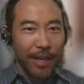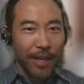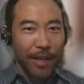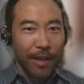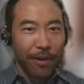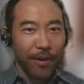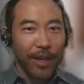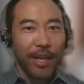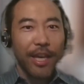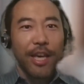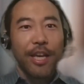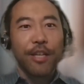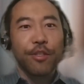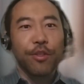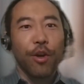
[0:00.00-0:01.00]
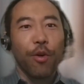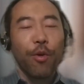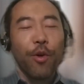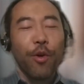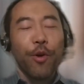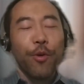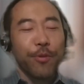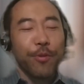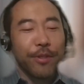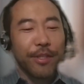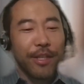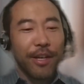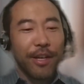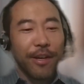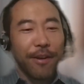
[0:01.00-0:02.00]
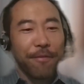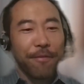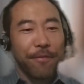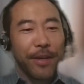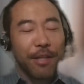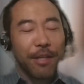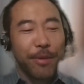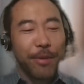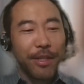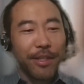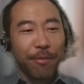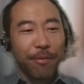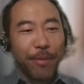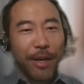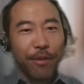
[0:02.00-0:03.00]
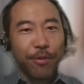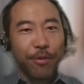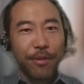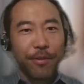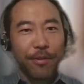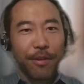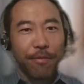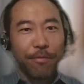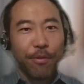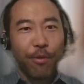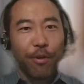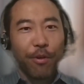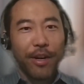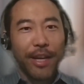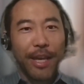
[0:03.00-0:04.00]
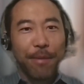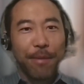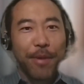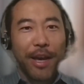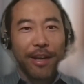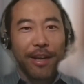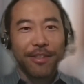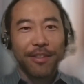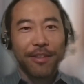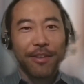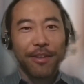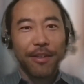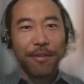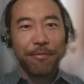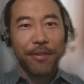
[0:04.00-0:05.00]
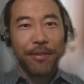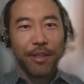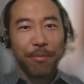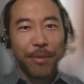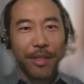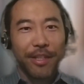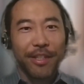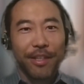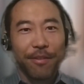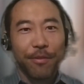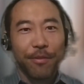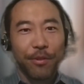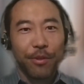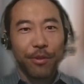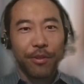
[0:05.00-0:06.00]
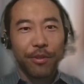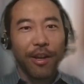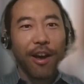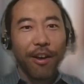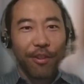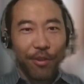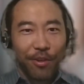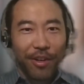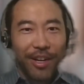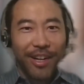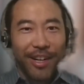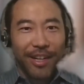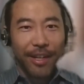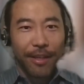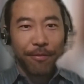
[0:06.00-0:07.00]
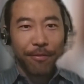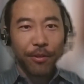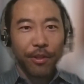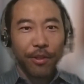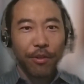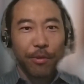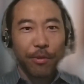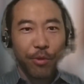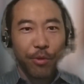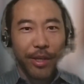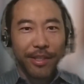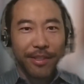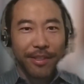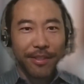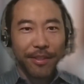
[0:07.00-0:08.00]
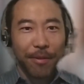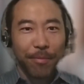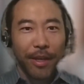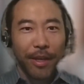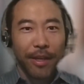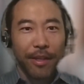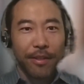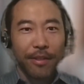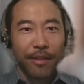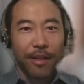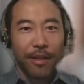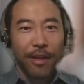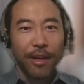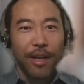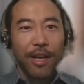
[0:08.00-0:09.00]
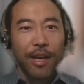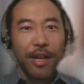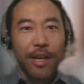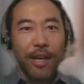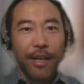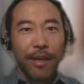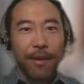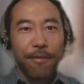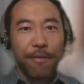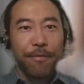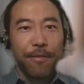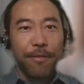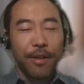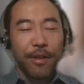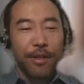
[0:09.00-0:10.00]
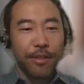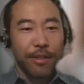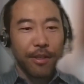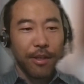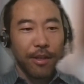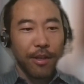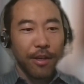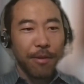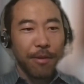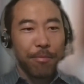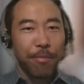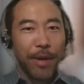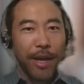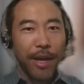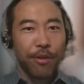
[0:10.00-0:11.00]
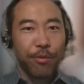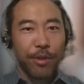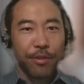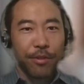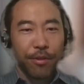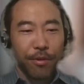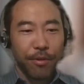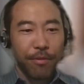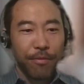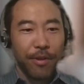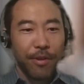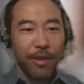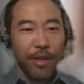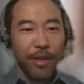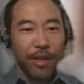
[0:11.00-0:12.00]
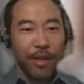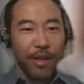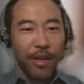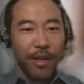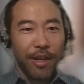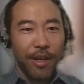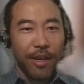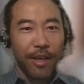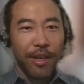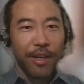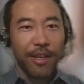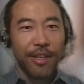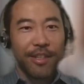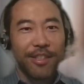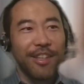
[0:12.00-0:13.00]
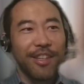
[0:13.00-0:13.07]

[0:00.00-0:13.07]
All right. So the availability of bank reserve, therefore, impacts the availability of the dollar for the global trade system. And if the bank reserve is